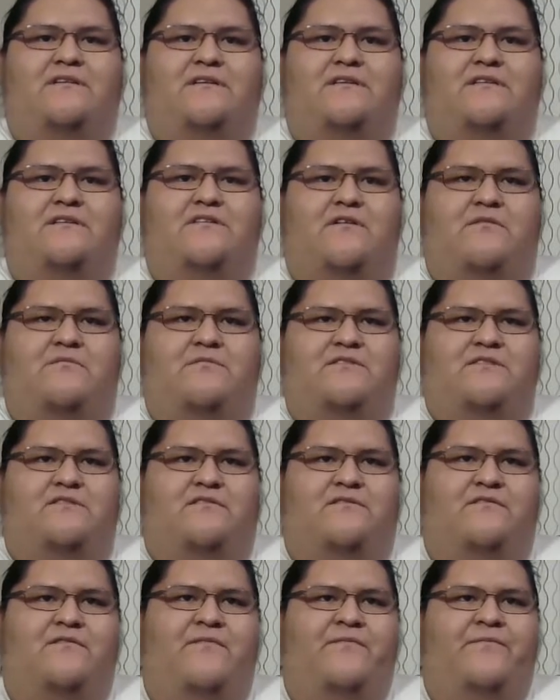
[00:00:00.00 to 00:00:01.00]

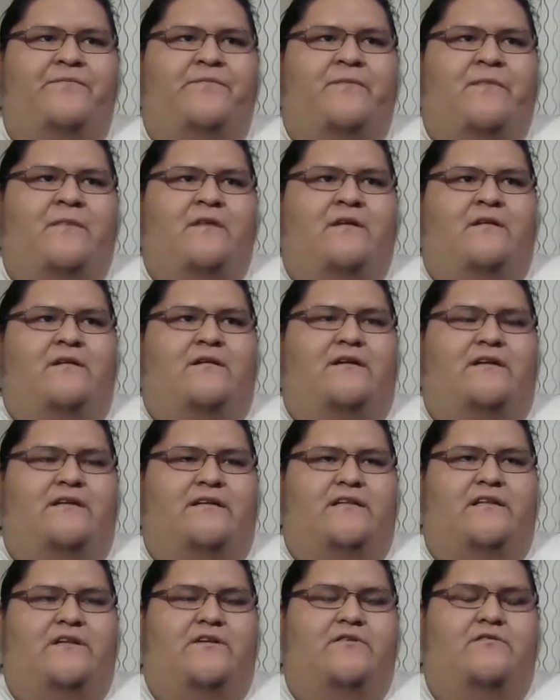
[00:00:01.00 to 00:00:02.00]

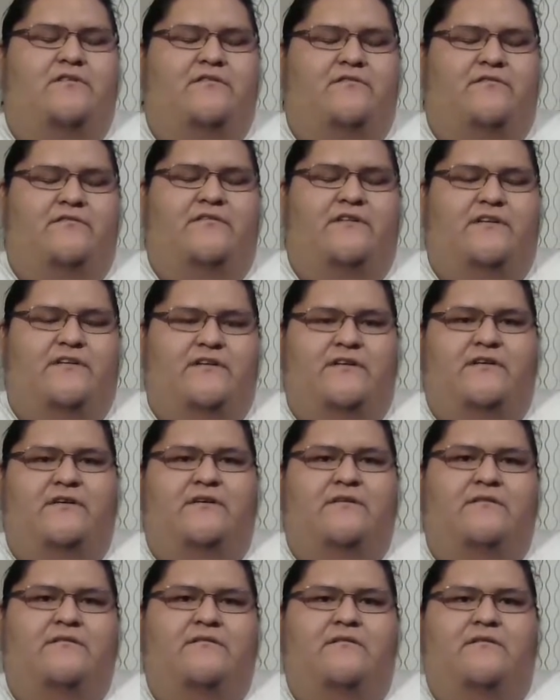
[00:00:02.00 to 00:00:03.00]
in lieu of
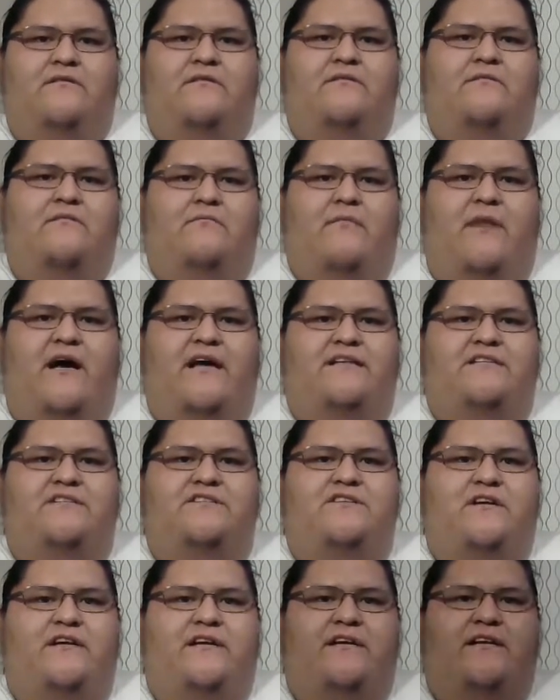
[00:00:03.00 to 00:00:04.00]
the
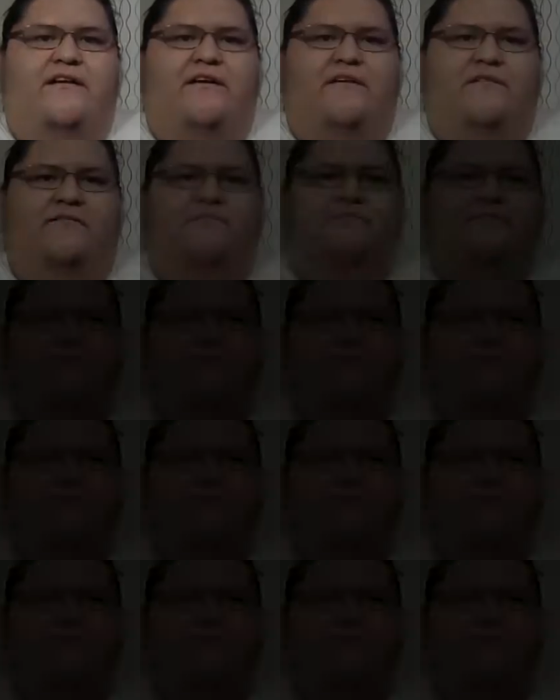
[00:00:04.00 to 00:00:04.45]
mines shutting down.